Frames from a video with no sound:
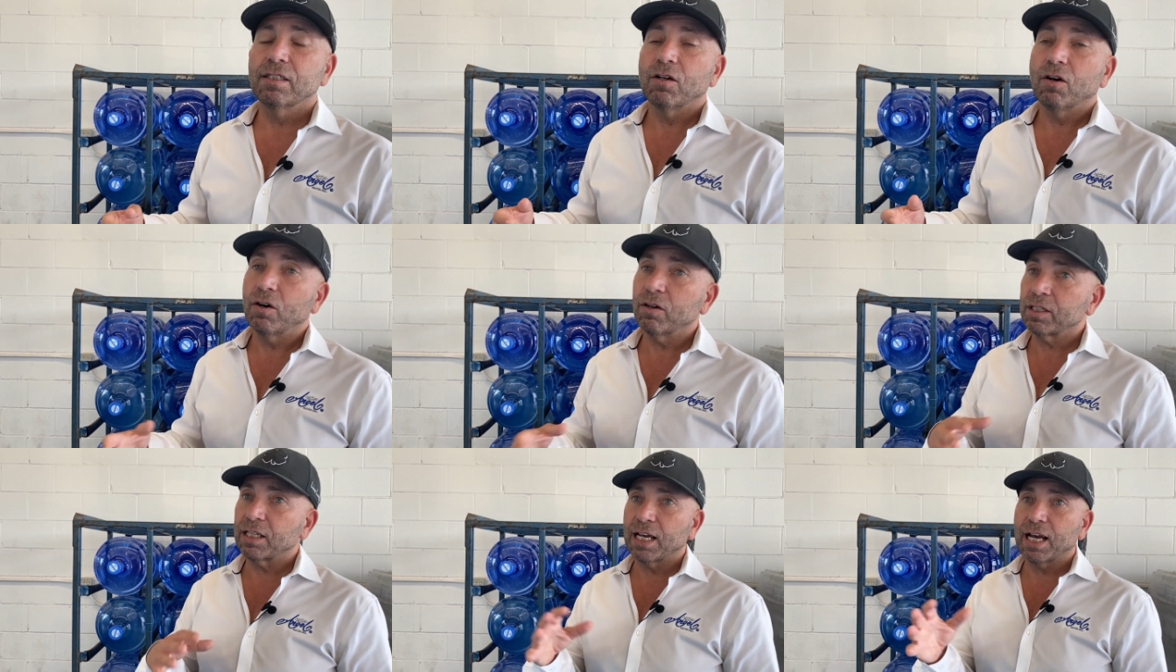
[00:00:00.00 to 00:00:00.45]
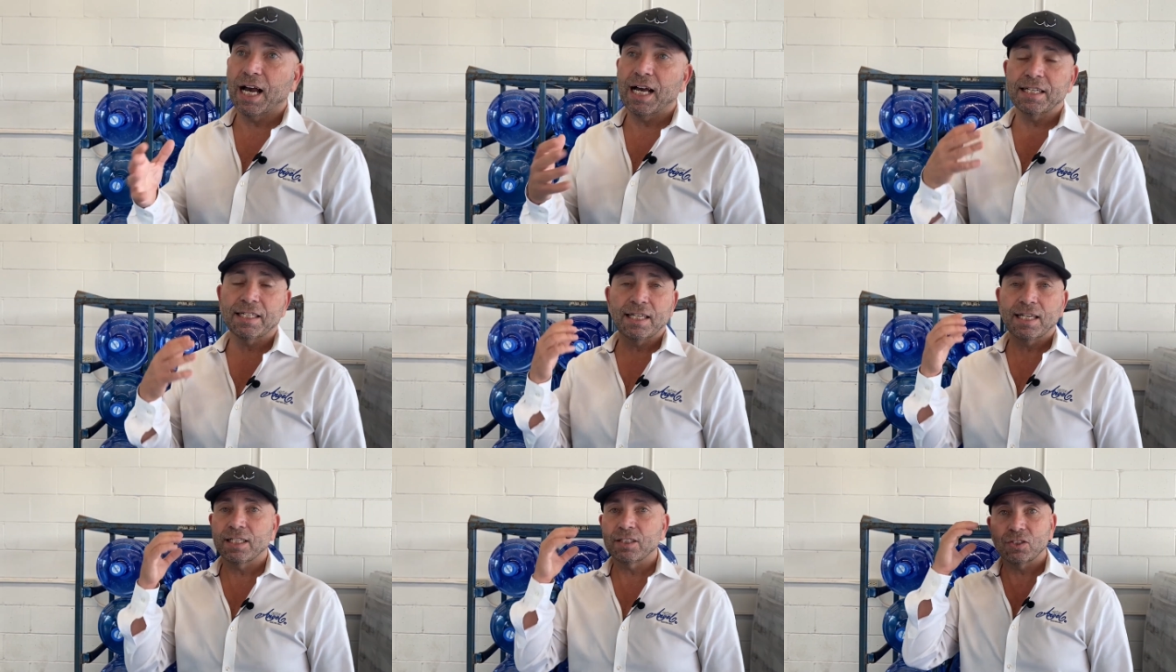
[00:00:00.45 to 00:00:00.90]
Okay, I
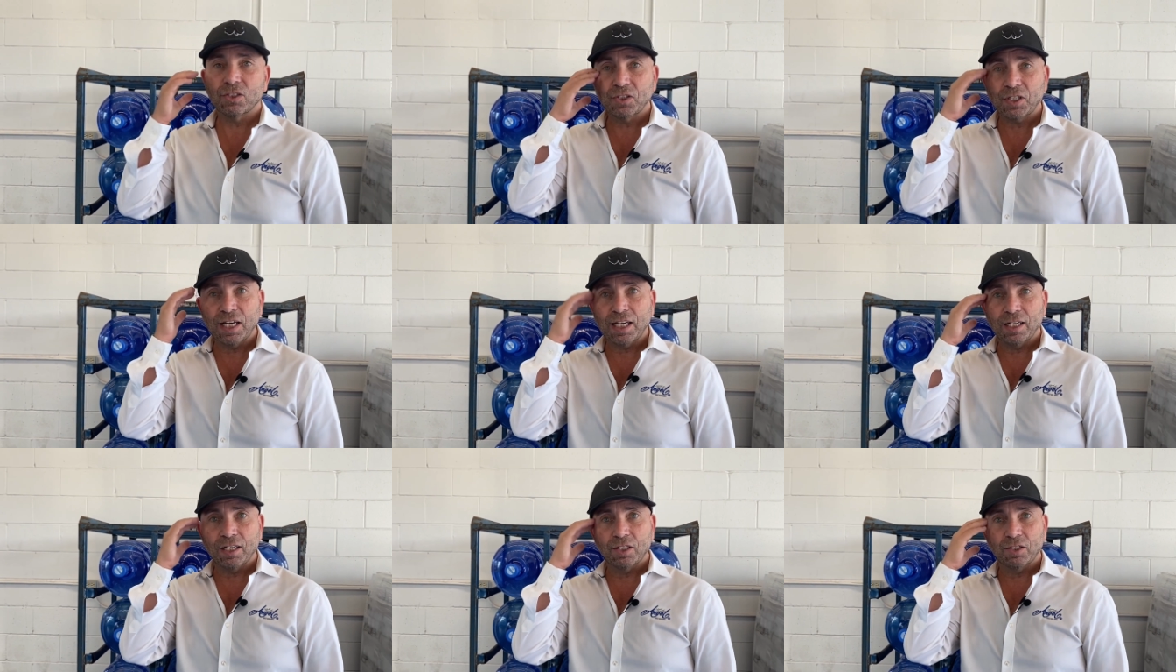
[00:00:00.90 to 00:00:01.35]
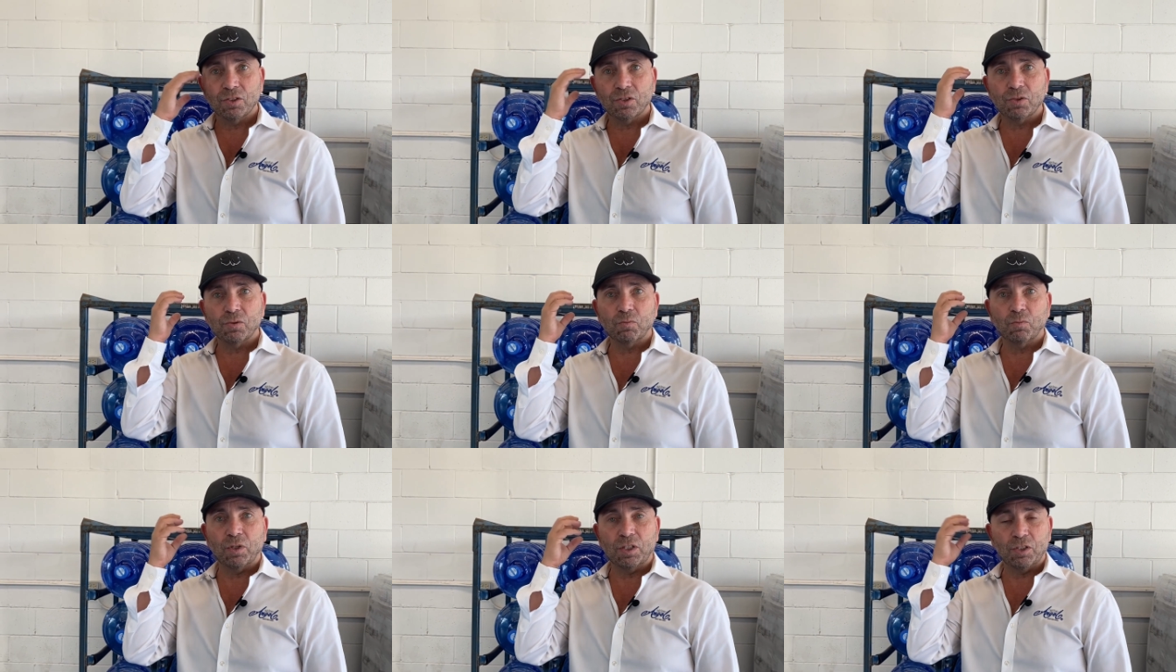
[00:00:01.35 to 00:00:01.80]
can't change
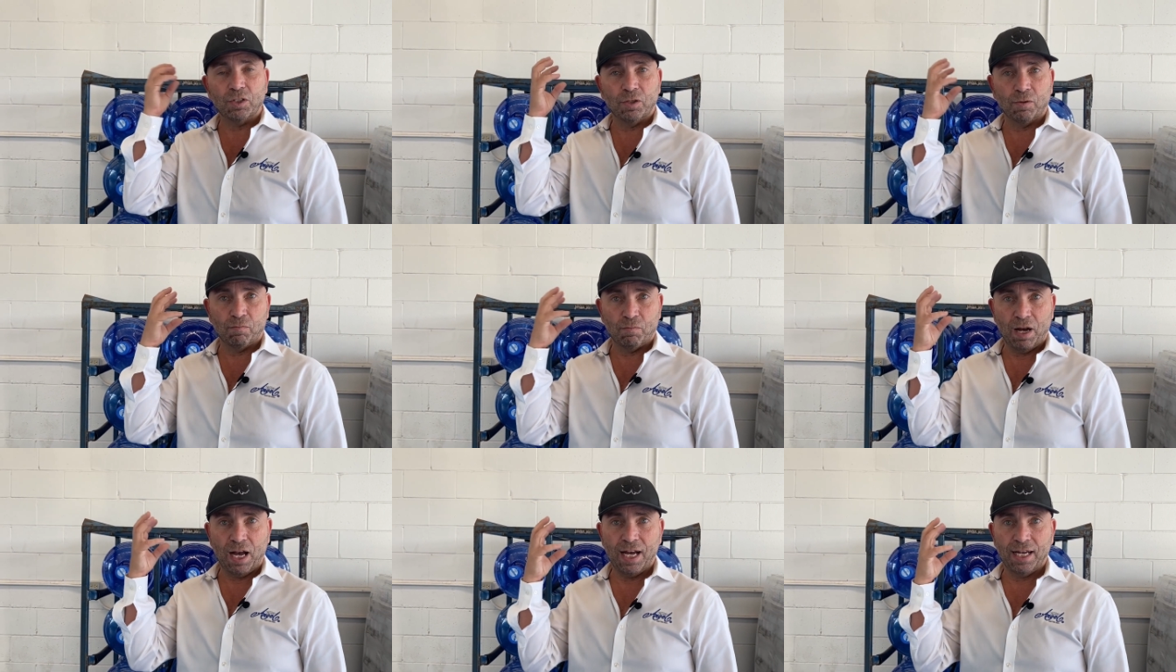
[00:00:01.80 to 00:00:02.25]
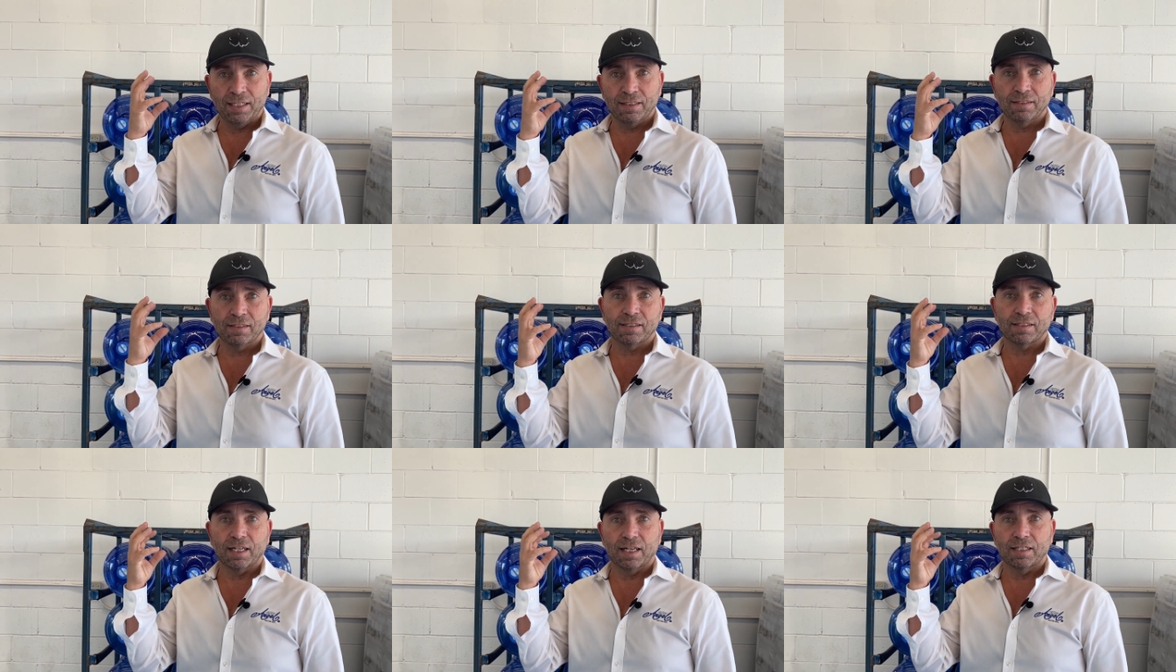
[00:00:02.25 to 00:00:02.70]
what your mind
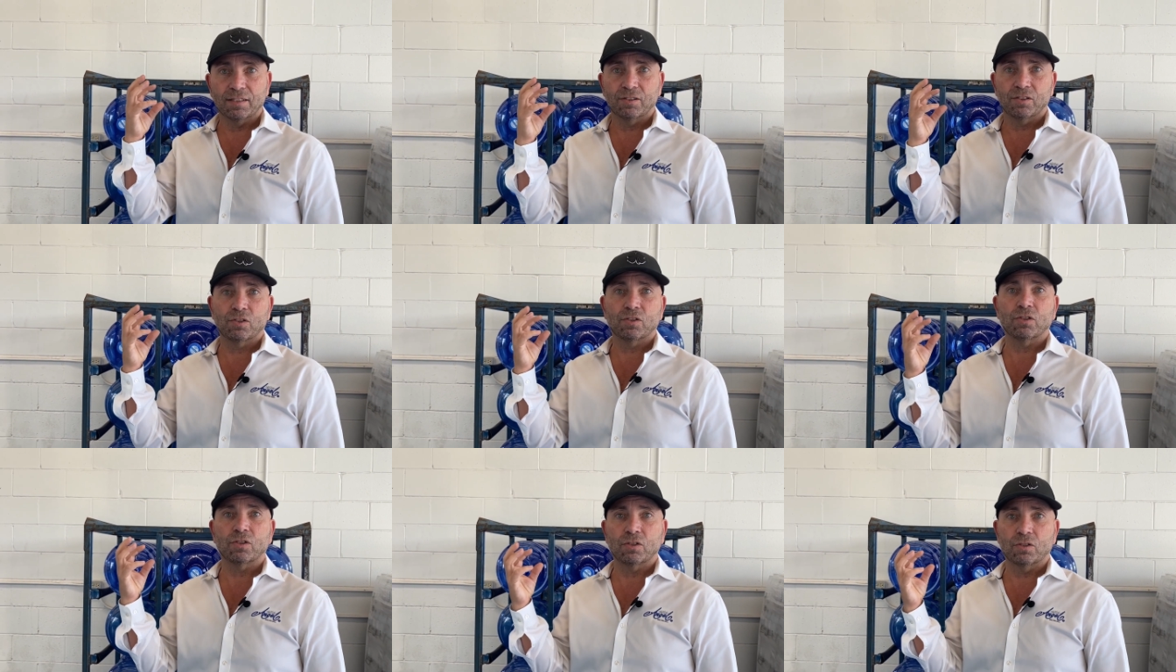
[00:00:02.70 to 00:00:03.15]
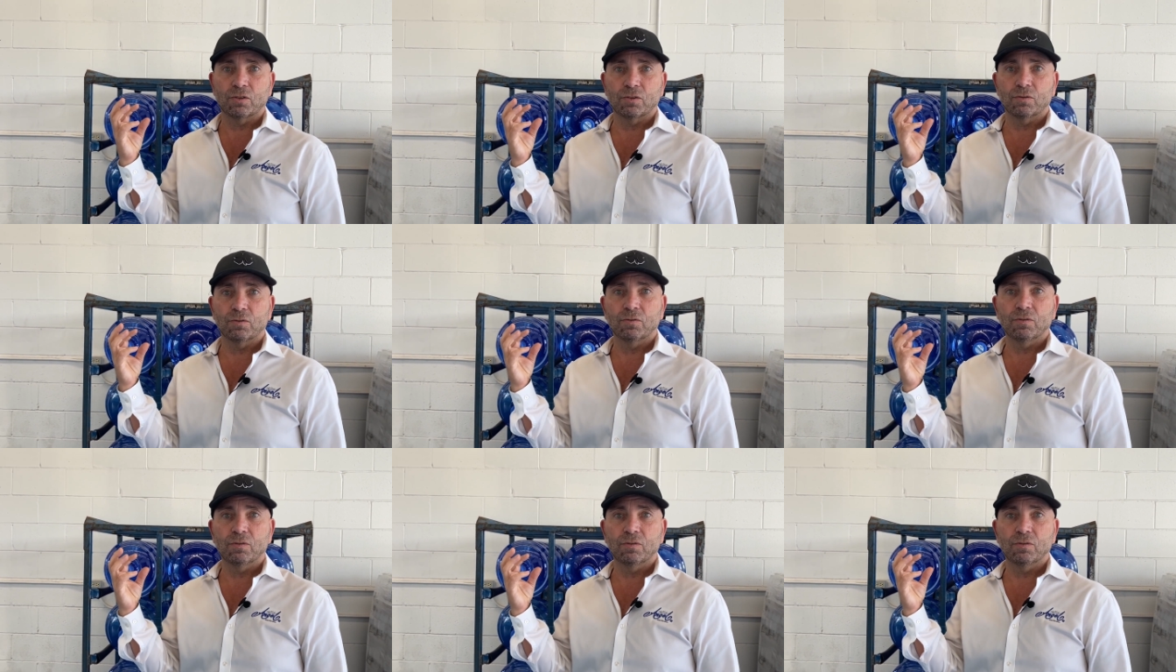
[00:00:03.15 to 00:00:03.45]
says to you,